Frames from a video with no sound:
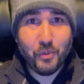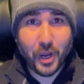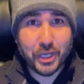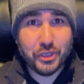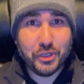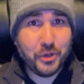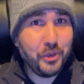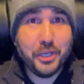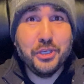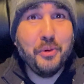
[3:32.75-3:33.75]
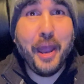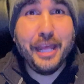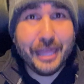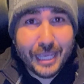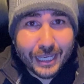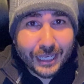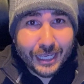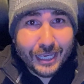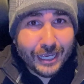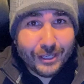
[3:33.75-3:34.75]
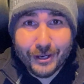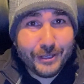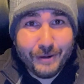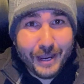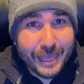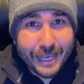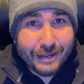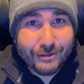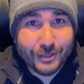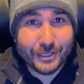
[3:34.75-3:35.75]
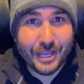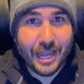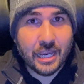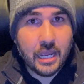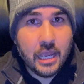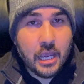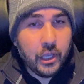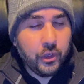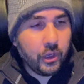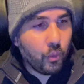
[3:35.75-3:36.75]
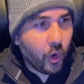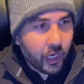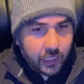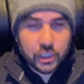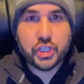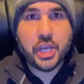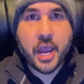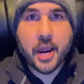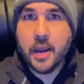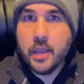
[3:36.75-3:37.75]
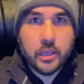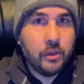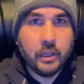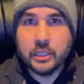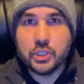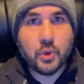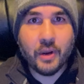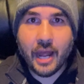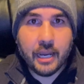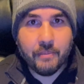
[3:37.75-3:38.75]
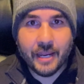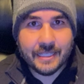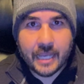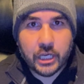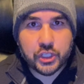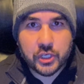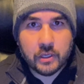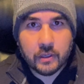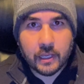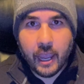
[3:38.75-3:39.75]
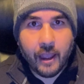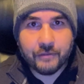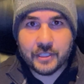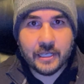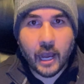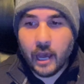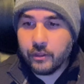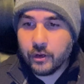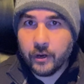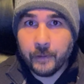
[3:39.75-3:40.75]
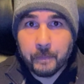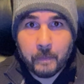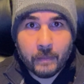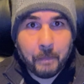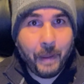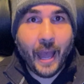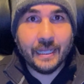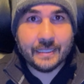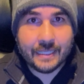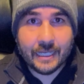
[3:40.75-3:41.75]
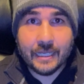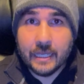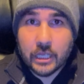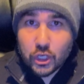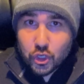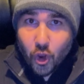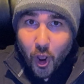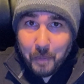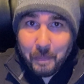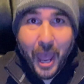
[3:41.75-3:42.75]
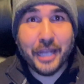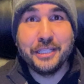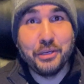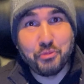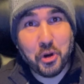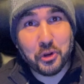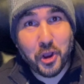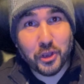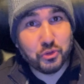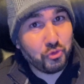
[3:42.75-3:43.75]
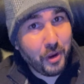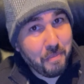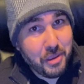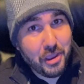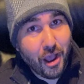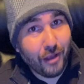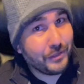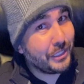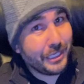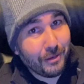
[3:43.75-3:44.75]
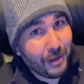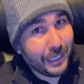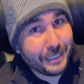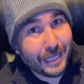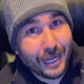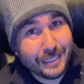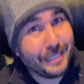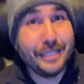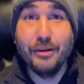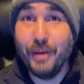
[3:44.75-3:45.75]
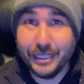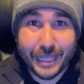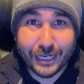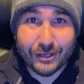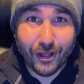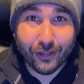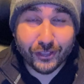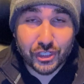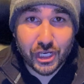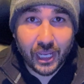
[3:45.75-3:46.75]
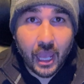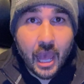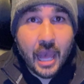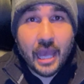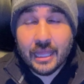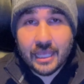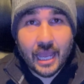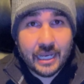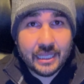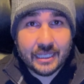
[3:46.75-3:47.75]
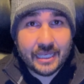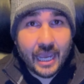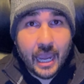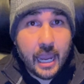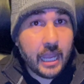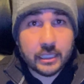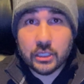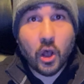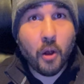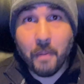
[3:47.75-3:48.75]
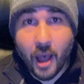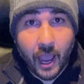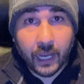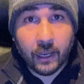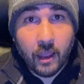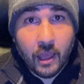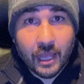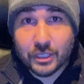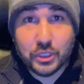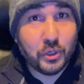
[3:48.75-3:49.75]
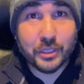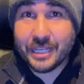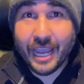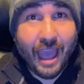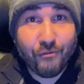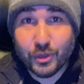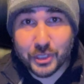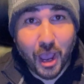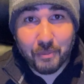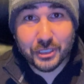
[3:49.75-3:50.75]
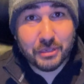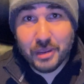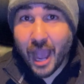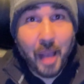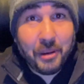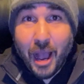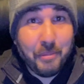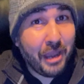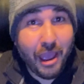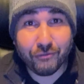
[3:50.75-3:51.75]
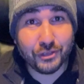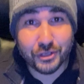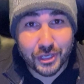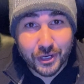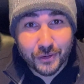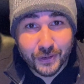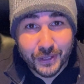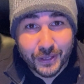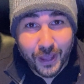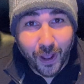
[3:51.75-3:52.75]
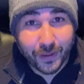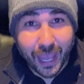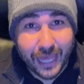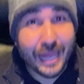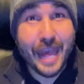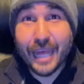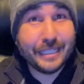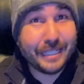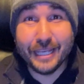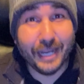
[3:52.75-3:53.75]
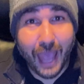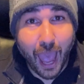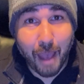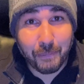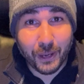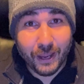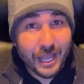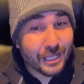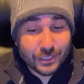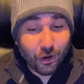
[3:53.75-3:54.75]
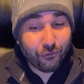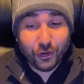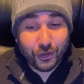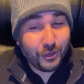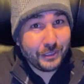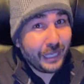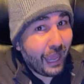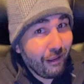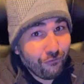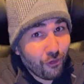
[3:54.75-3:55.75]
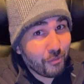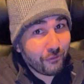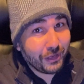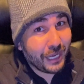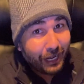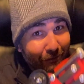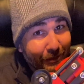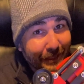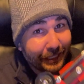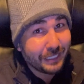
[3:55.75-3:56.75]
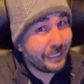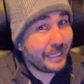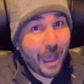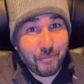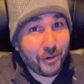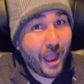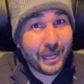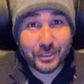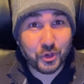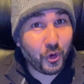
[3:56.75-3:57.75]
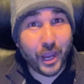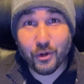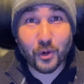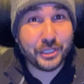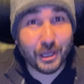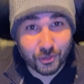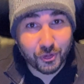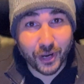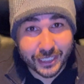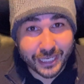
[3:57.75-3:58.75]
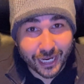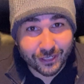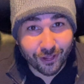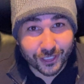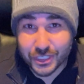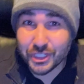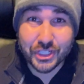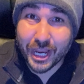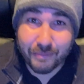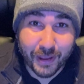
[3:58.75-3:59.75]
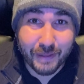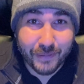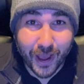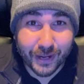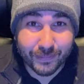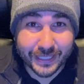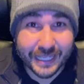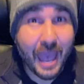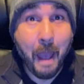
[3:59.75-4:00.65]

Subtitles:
What can you do? You can do anything. You can do anything under the sun. You can work in a chair. You can sort itemization, okay? I've seen other patented, non-patented protocols rip me off, steal my design, steal my technology. In the end of the day, it's all mine. As soon as I have what's coming to me, I'm coming after you, okay? It's gonna happen. So if you're using any form of kinetic resistance apparatus, crane, or double crane technology, check my embodiments.